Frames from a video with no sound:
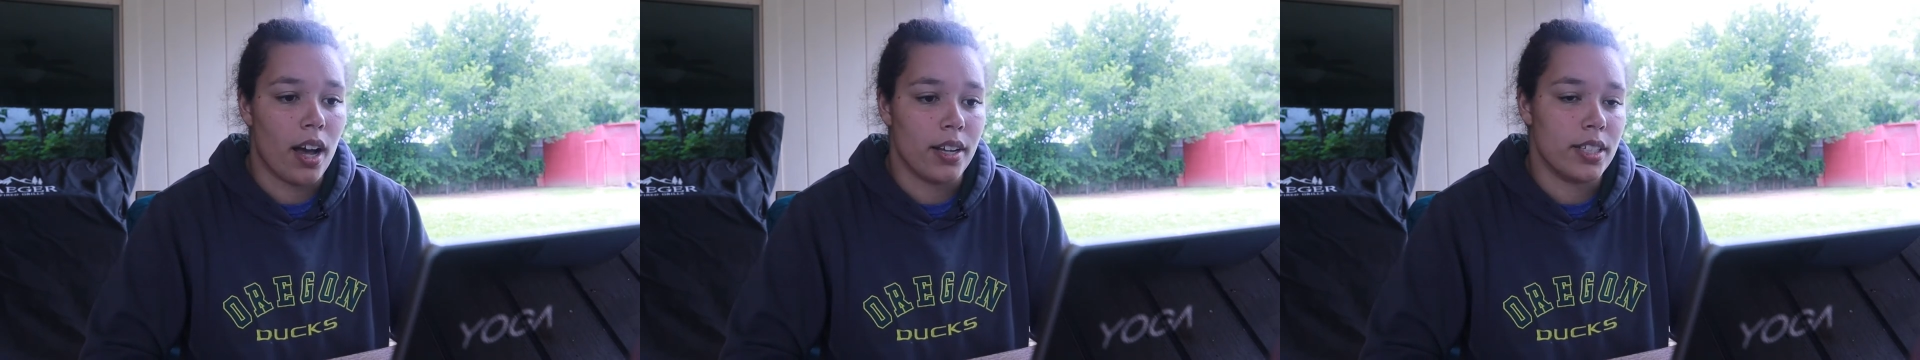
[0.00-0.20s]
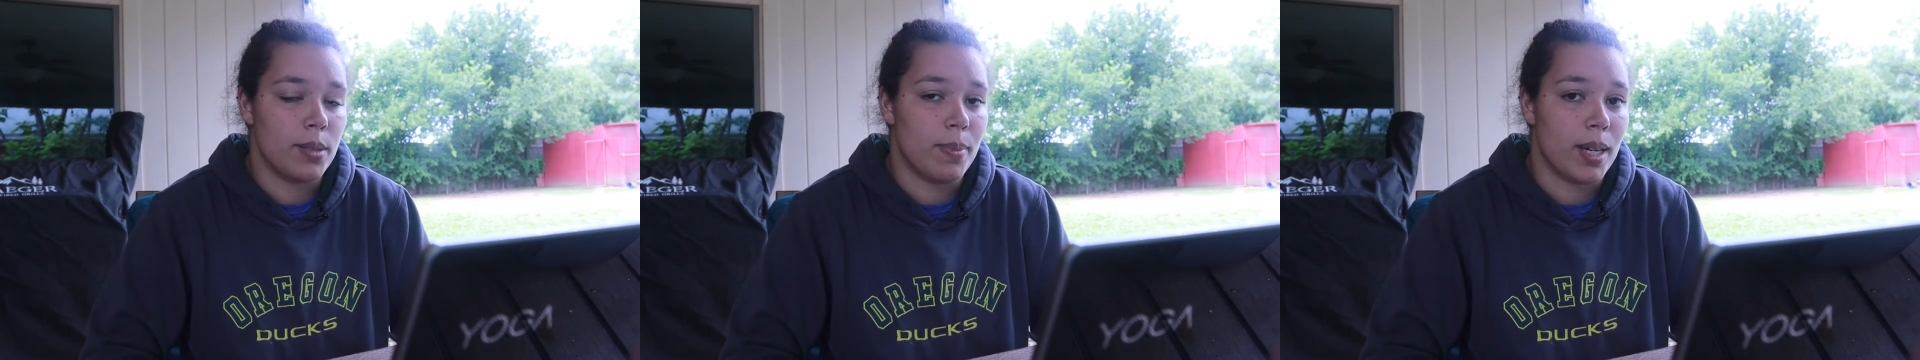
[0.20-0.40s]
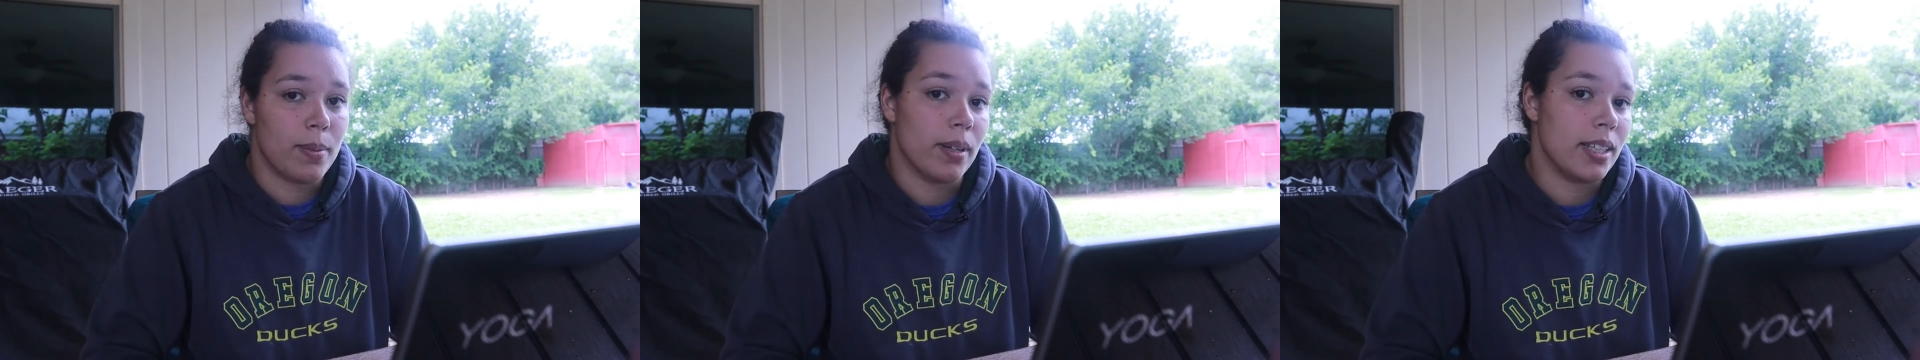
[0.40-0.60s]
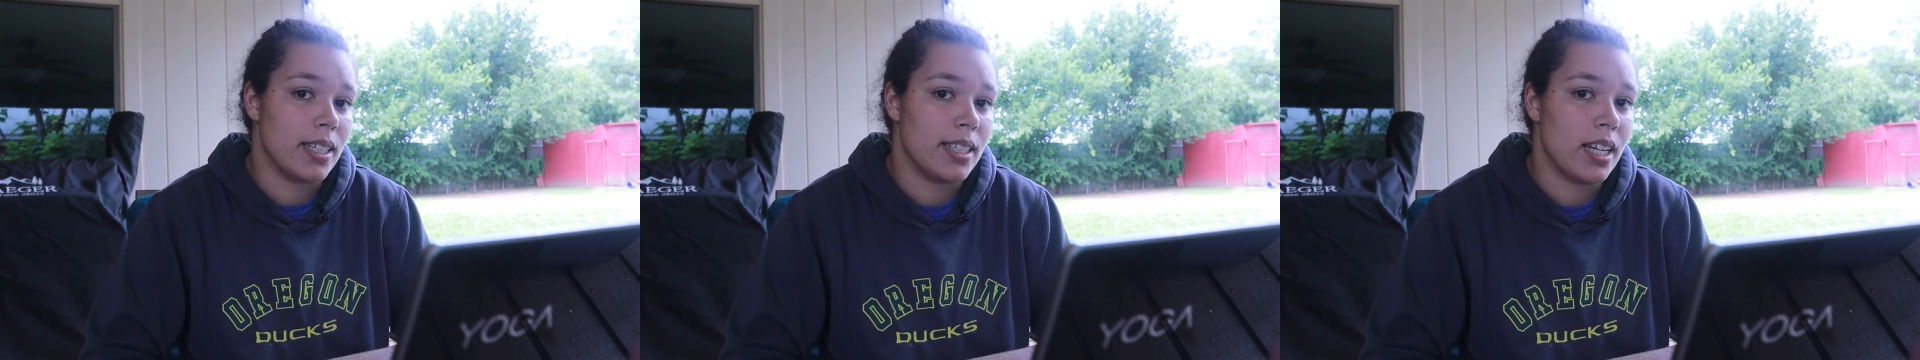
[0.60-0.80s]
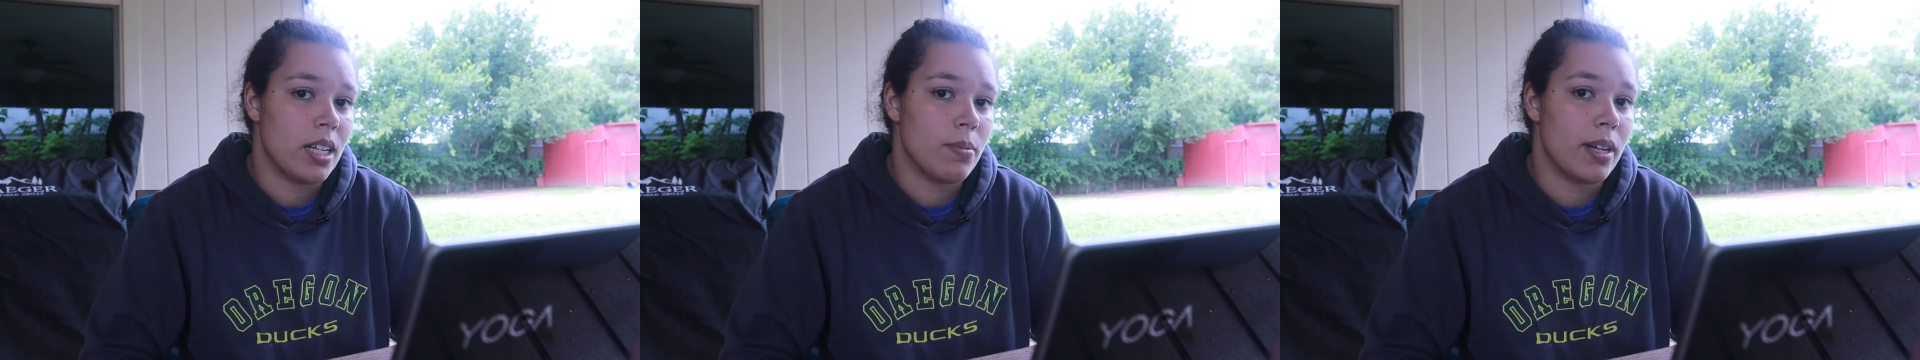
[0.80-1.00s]
speak about
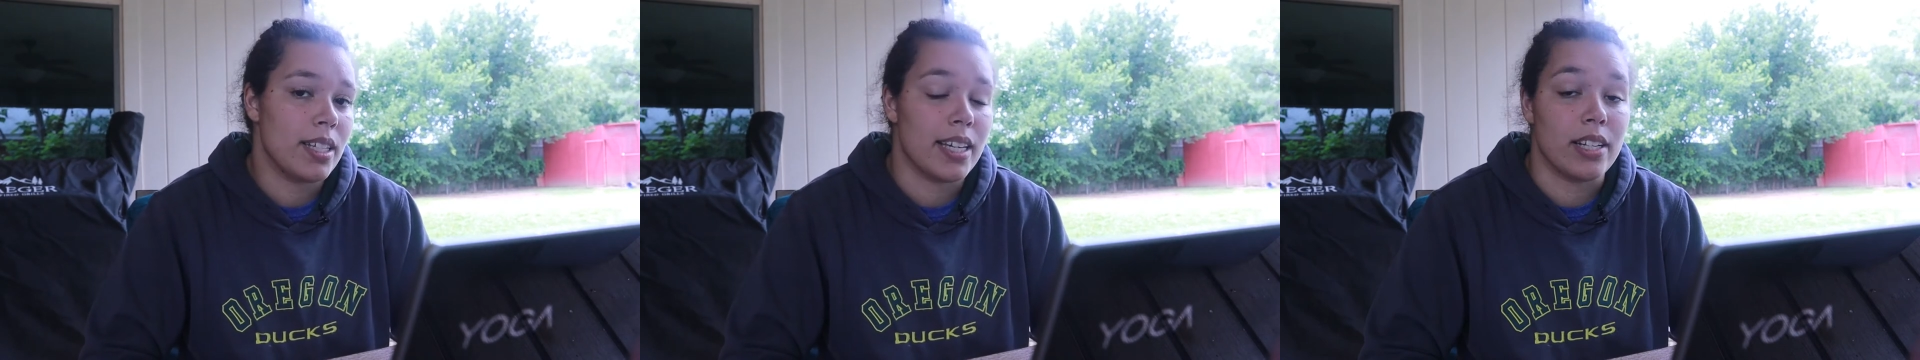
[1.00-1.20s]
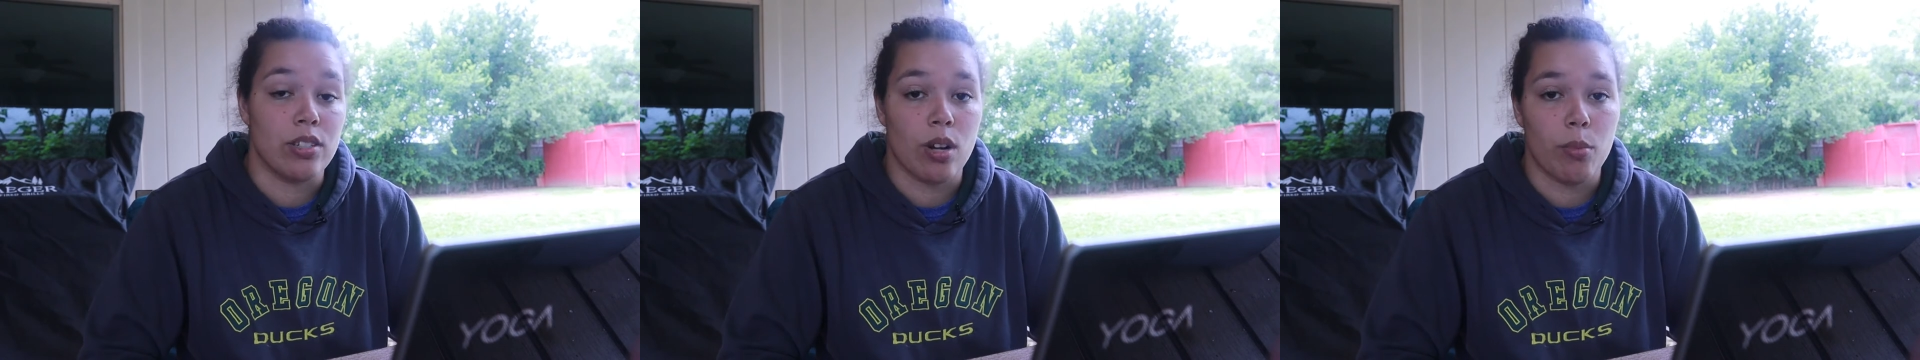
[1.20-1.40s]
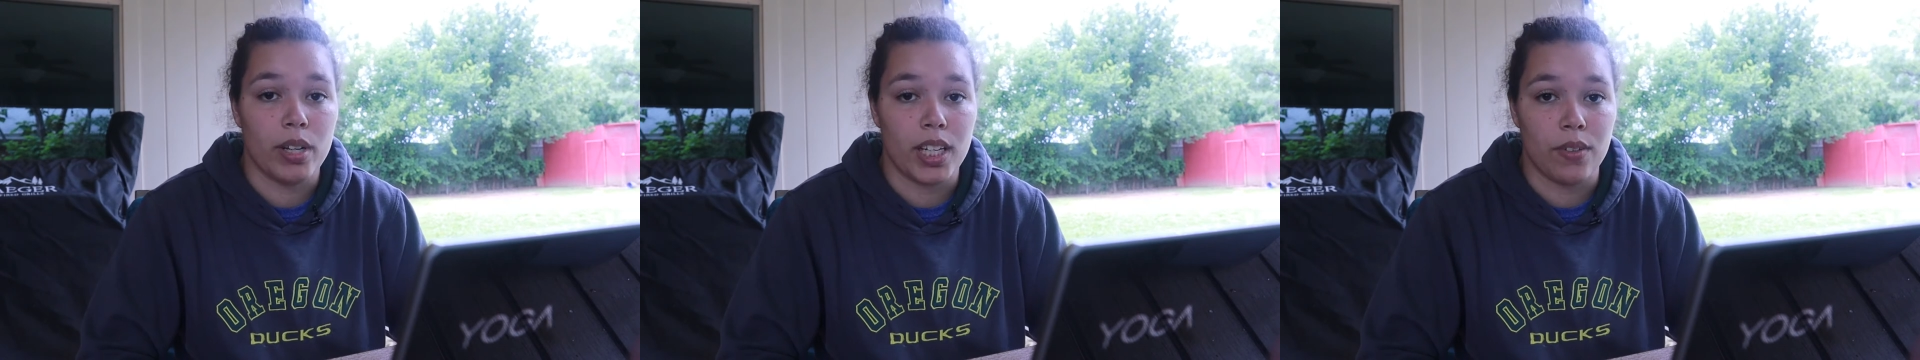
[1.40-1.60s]
these things because I do not want